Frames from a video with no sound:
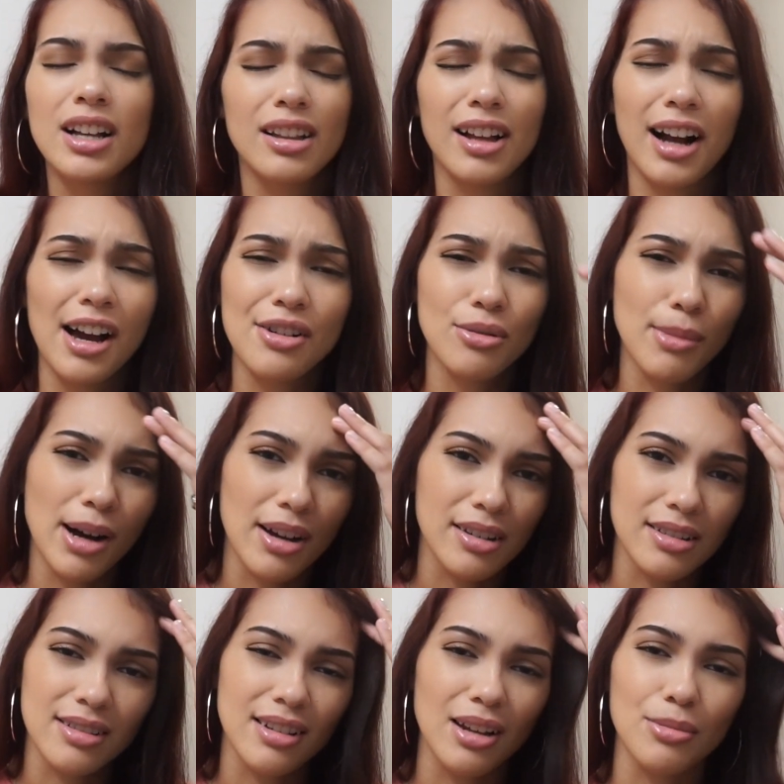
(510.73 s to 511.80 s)
Like, I don't mind,
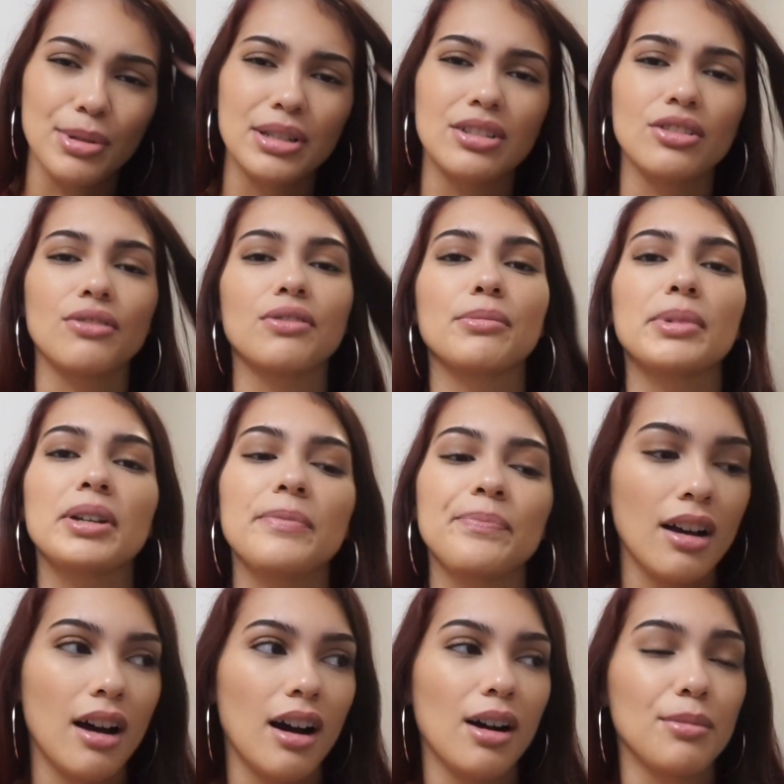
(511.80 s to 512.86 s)
it's not a big deal for me
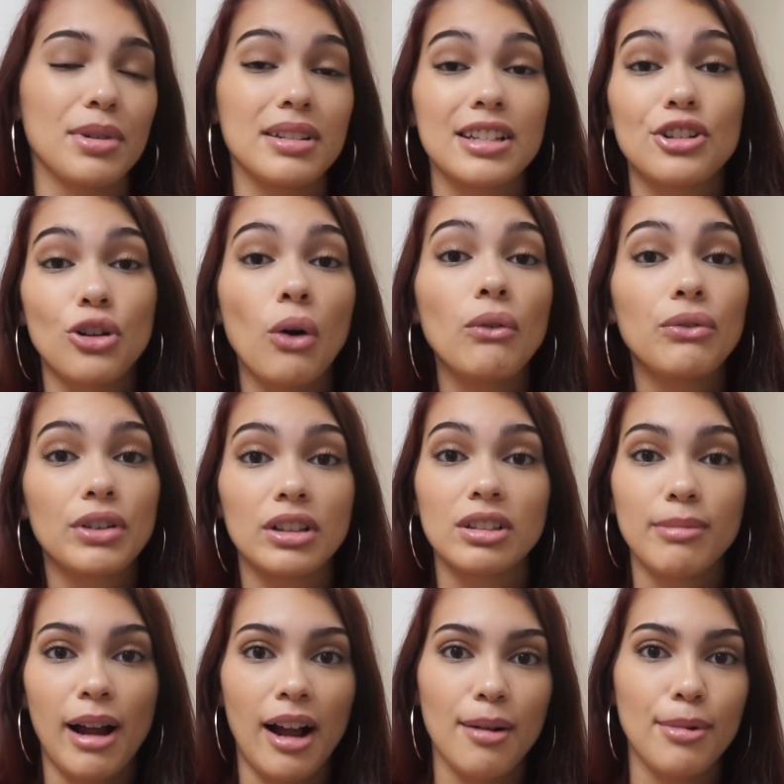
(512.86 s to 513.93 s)
because I don't fill in
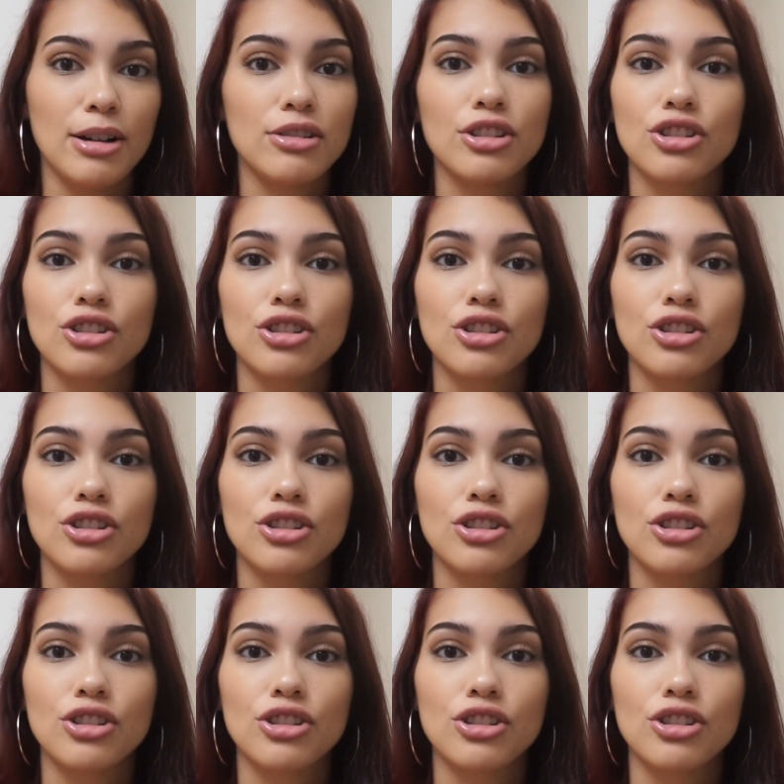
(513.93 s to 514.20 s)
my eyebrows.